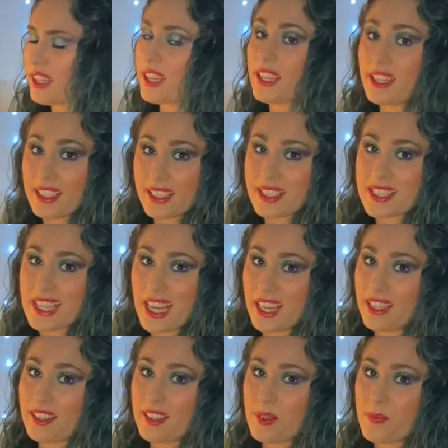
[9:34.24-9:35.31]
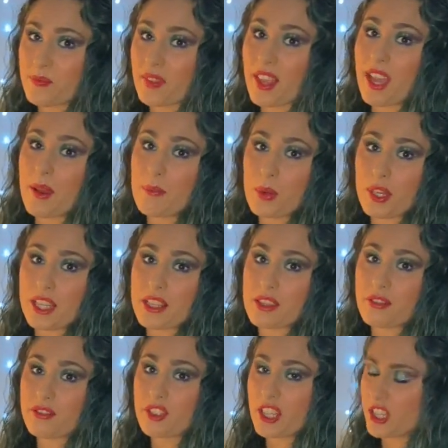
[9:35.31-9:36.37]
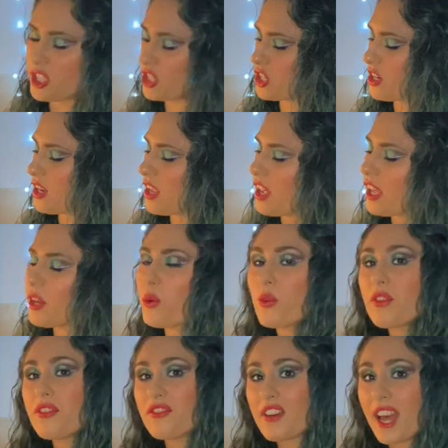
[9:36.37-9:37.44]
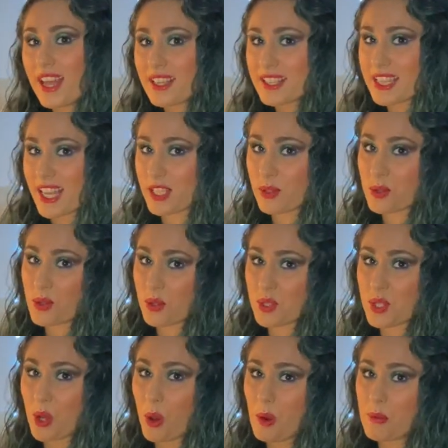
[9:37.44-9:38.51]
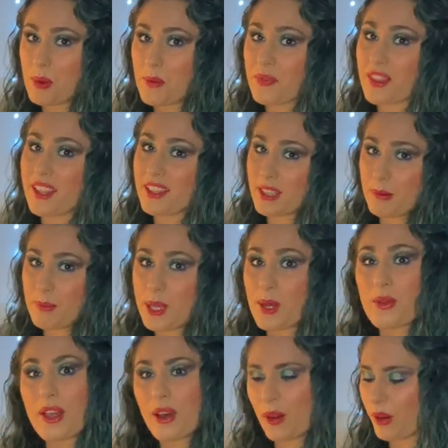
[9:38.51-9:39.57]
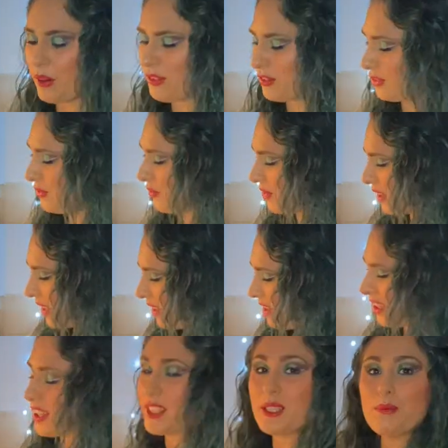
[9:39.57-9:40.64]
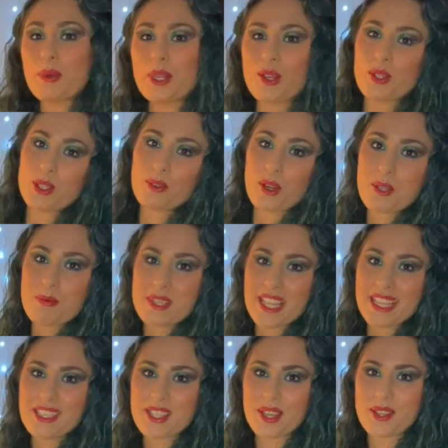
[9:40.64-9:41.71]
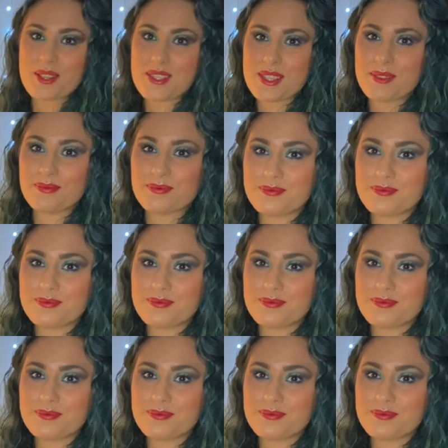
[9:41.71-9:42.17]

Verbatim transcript: in a container and put it in the fridge and all the fat settles on top. And you peel that off and you put it on your roast potatoes.